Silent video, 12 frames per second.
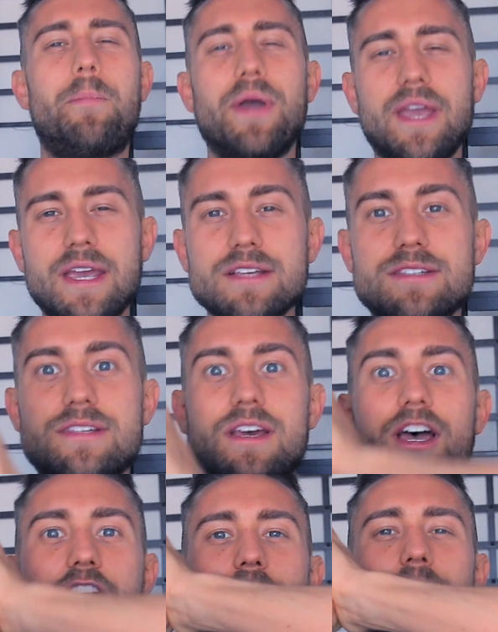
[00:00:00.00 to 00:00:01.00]
Peace,
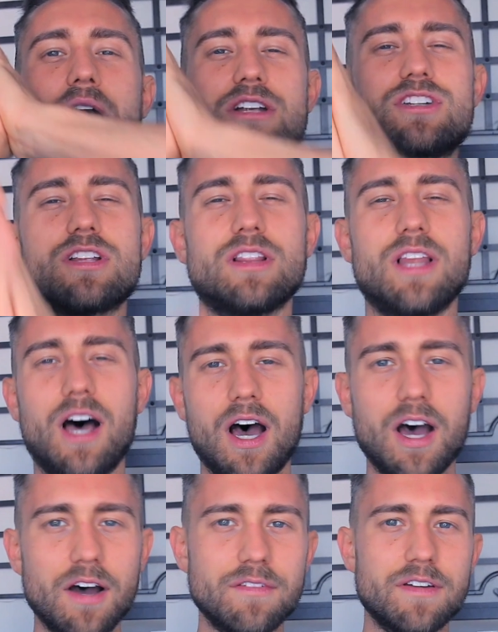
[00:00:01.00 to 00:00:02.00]
much
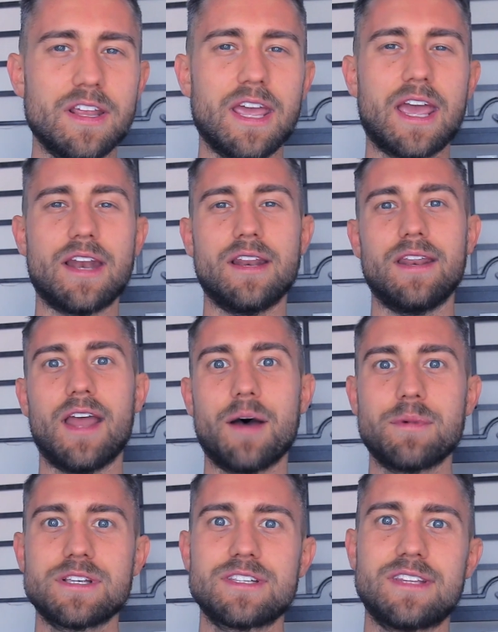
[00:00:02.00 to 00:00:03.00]
love, and
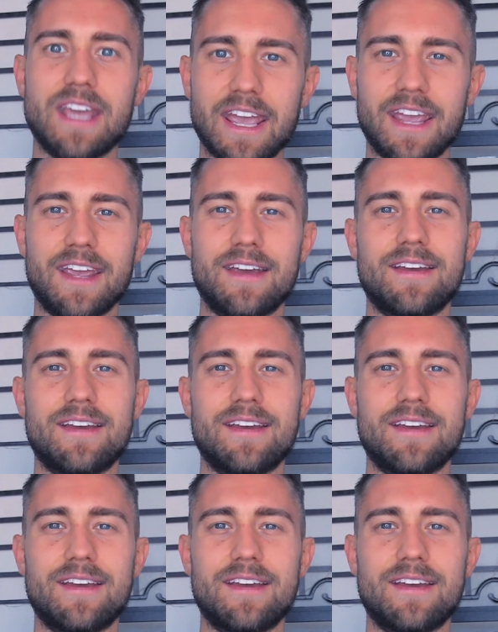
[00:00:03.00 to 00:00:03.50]
namaste.